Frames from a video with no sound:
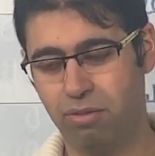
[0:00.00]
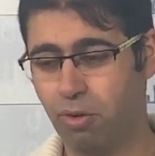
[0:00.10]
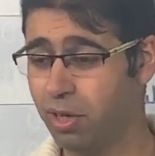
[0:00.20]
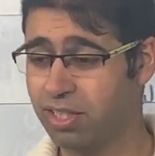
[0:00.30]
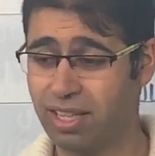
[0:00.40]

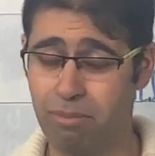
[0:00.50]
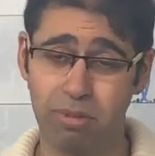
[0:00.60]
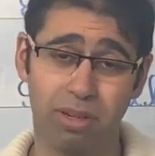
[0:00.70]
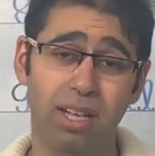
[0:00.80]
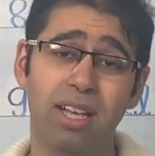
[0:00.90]
For
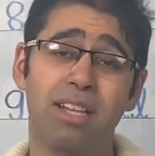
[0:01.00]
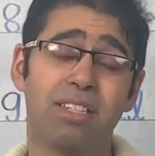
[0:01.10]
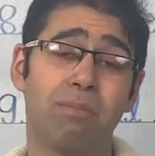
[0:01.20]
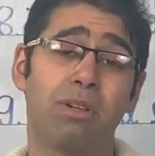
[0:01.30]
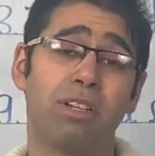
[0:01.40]
example,
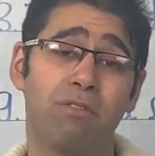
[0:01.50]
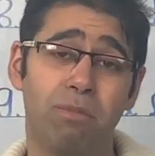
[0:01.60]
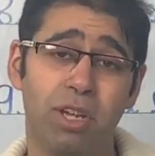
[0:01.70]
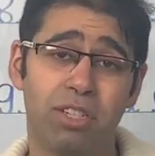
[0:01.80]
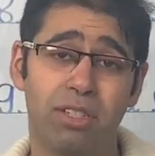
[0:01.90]
simple
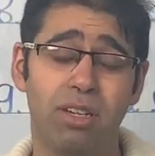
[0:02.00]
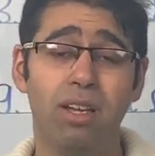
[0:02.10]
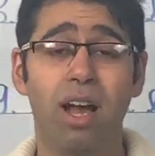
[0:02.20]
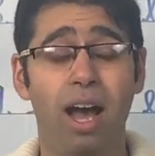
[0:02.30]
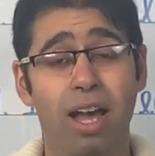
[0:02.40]
information,
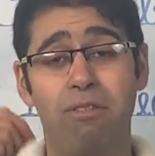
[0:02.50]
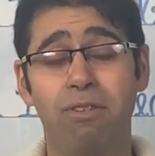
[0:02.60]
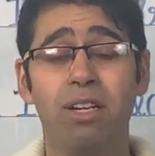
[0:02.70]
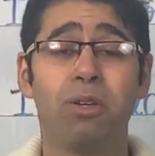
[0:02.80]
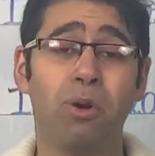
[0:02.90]
I
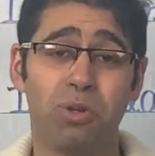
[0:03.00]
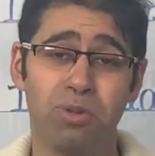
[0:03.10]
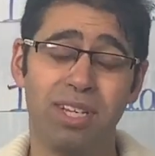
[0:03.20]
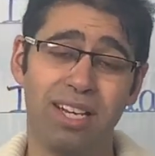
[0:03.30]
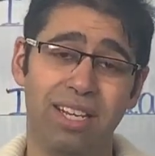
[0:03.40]
will go to
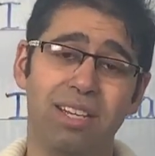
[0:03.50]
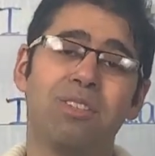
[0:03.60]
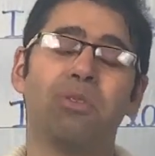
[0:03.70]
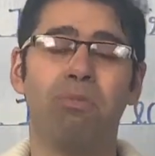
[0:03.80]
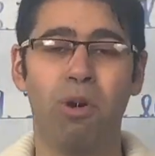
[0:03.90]
Delhi
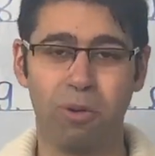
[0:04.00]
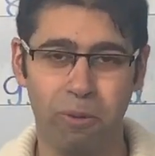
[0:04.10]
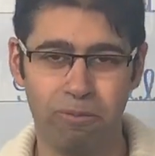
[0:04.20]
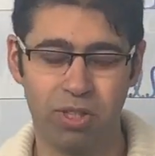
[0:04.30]
tomorrow.